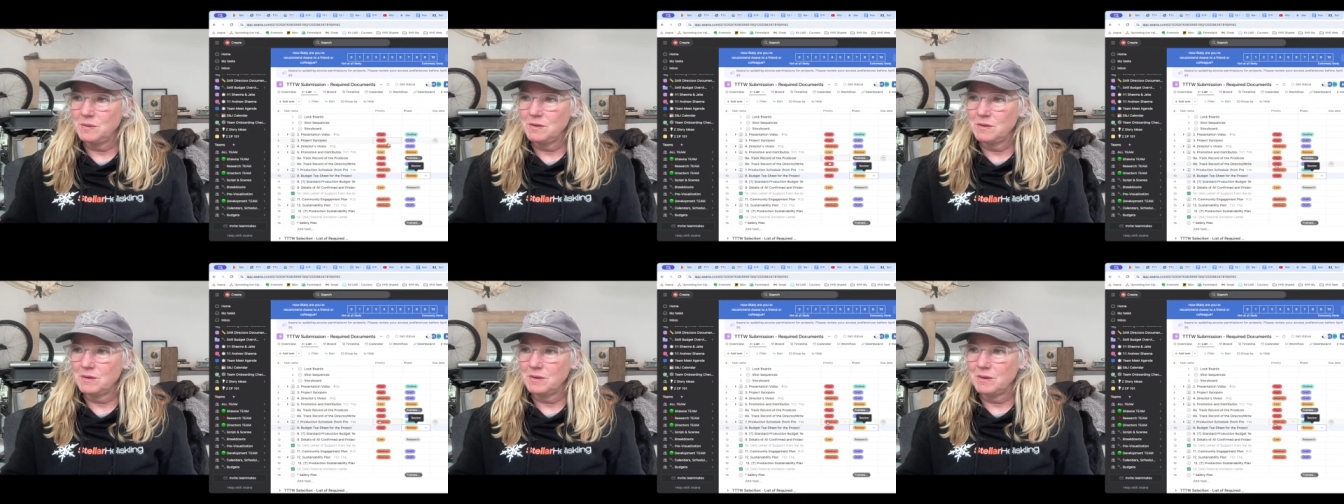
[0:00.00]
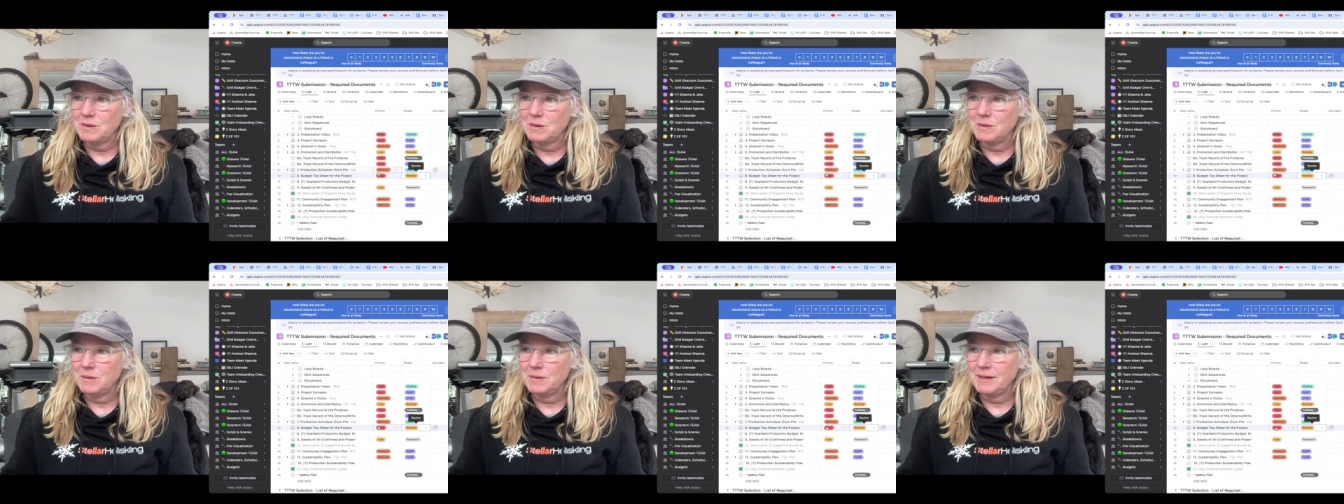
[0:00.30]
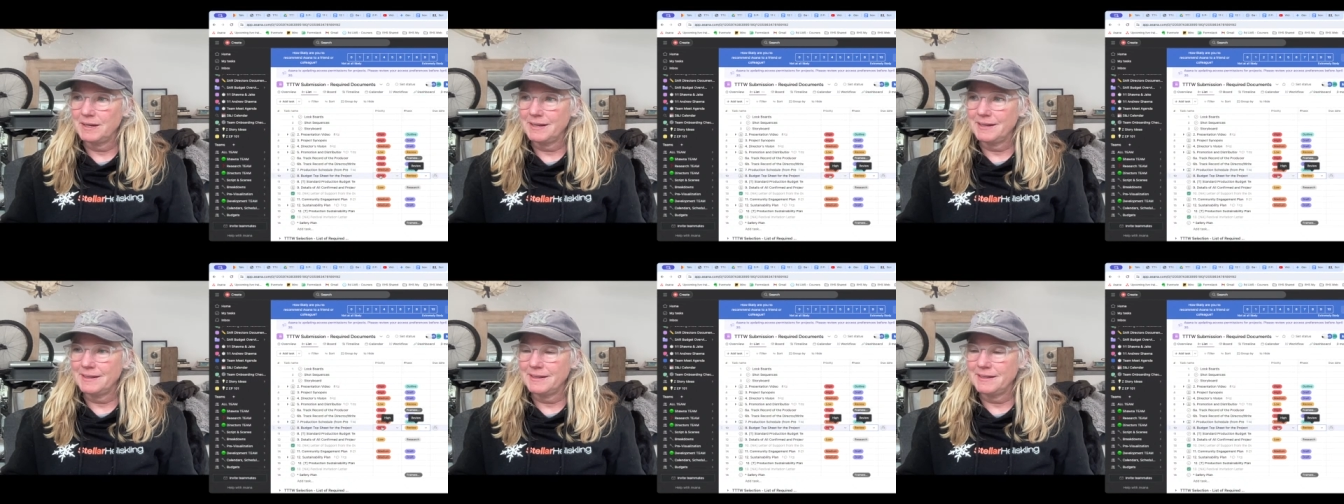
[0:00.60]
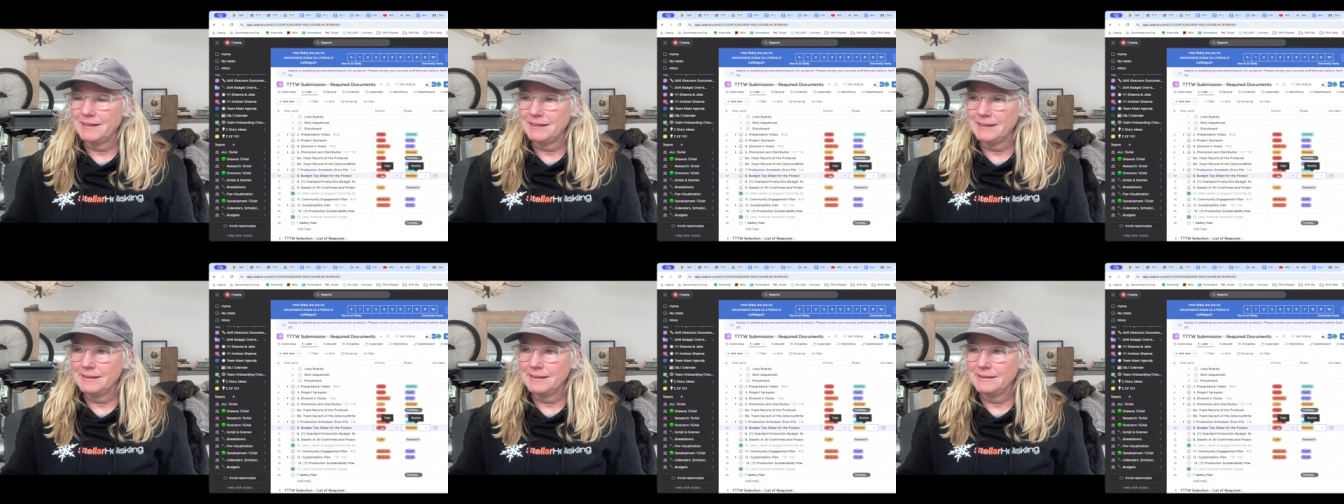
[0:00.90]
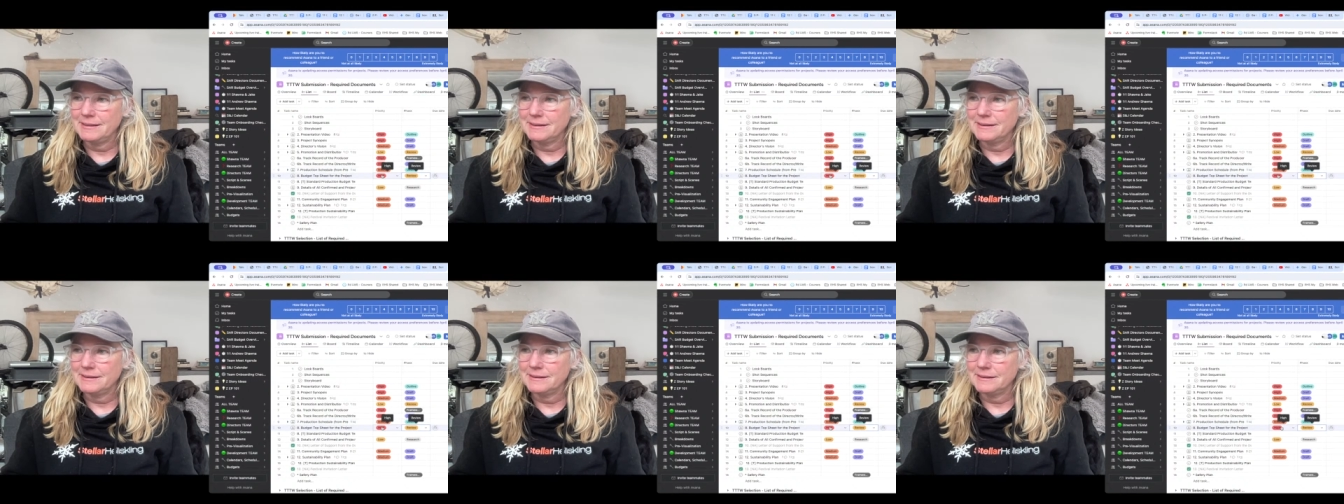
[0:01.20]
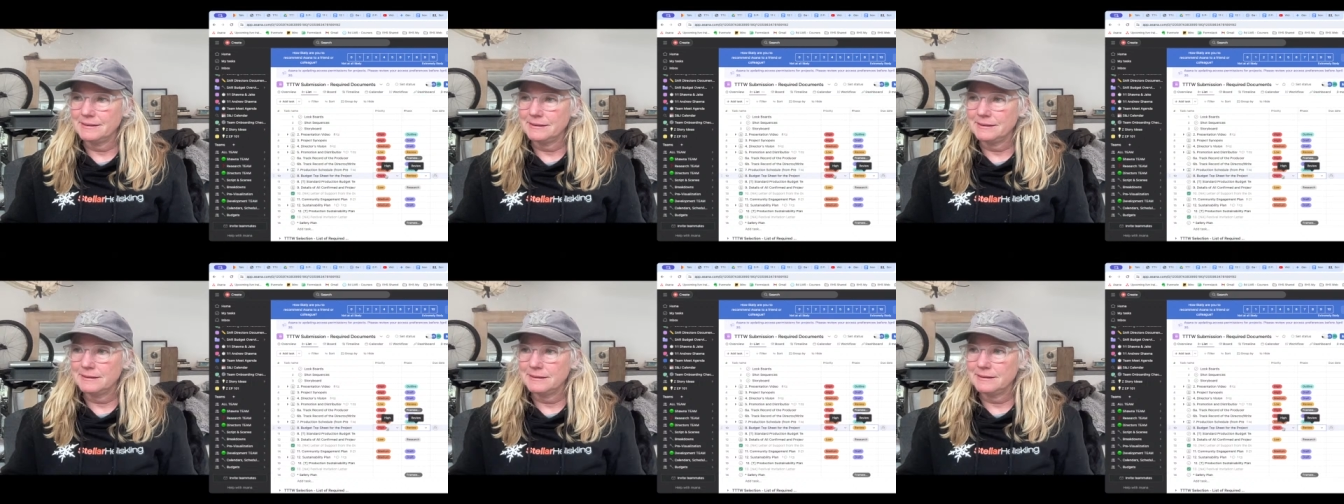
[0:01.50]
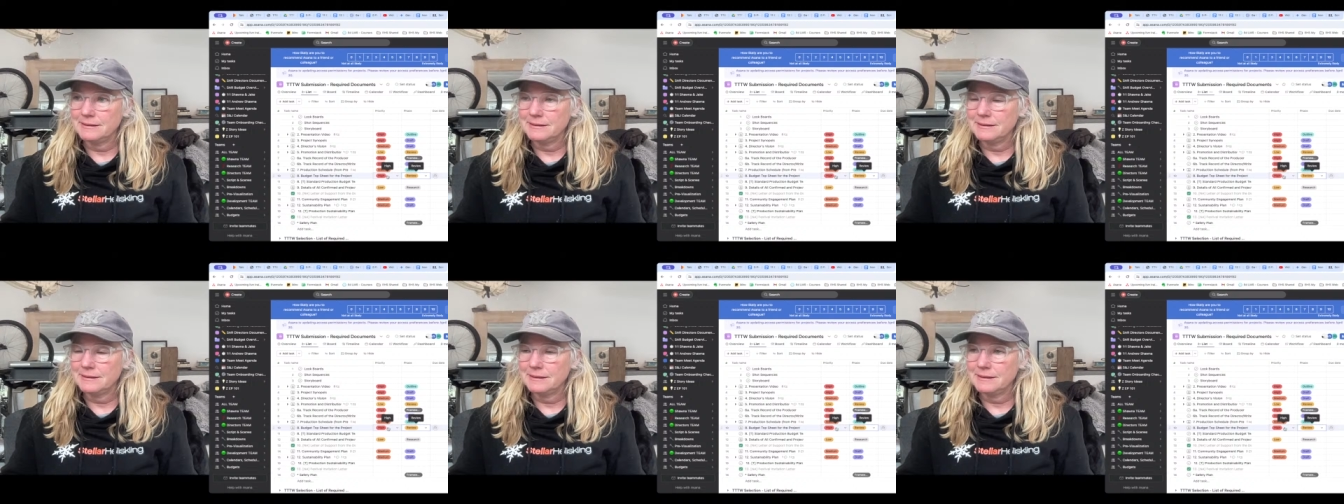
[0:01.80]
though
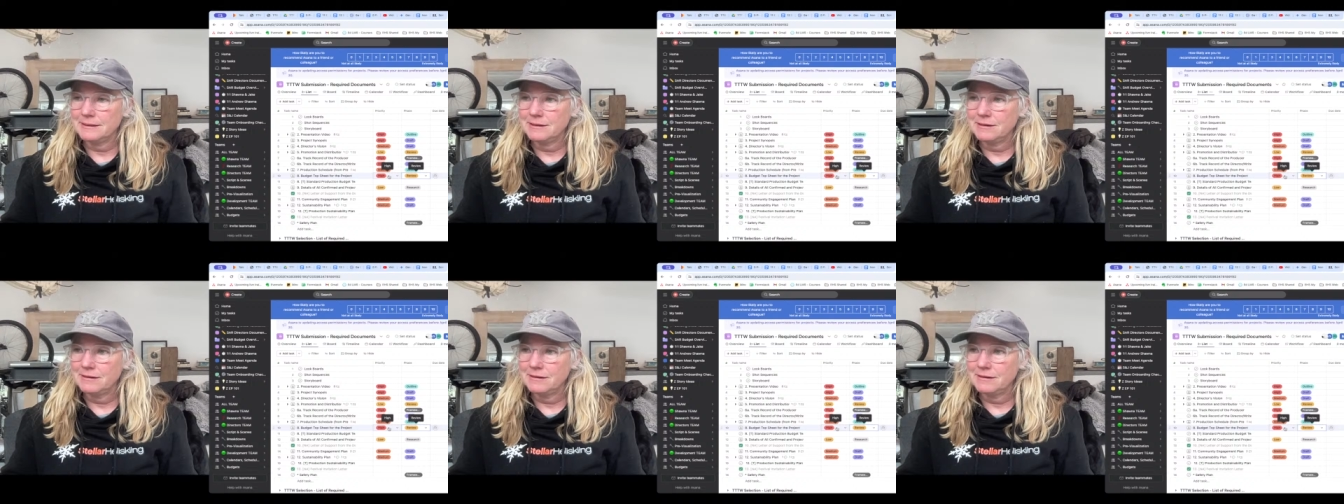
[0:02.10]
there's